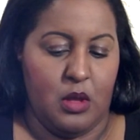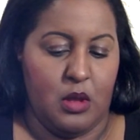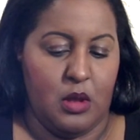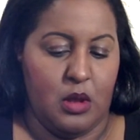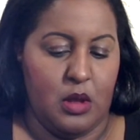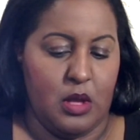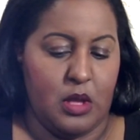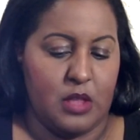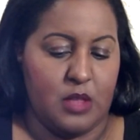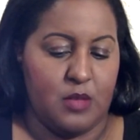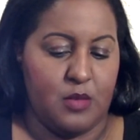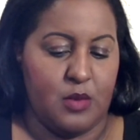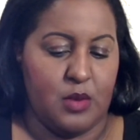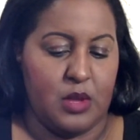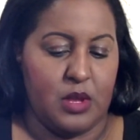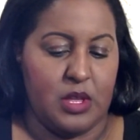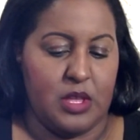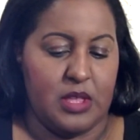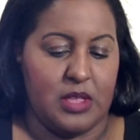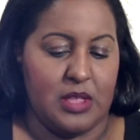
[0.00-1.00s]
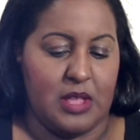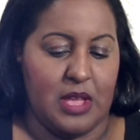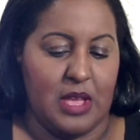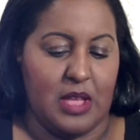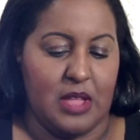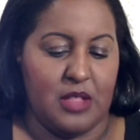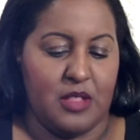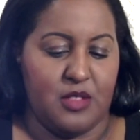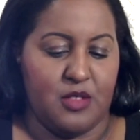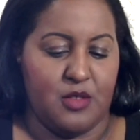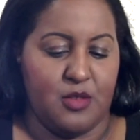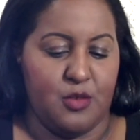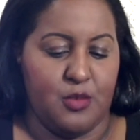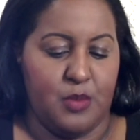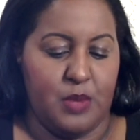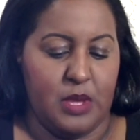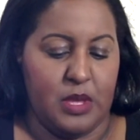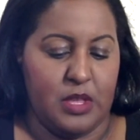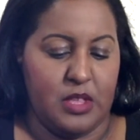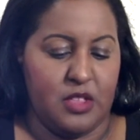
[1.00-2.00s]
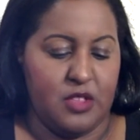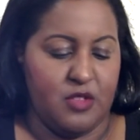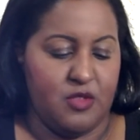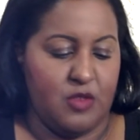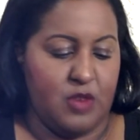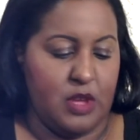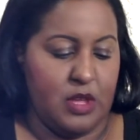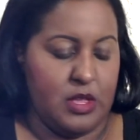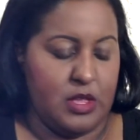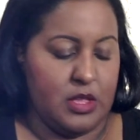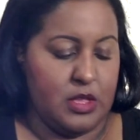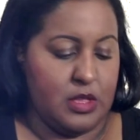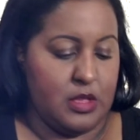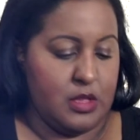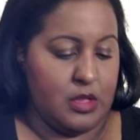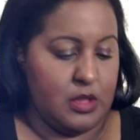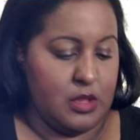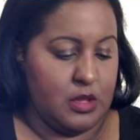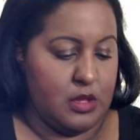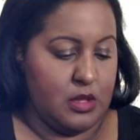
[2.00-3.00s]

next one is. That two-piece dress.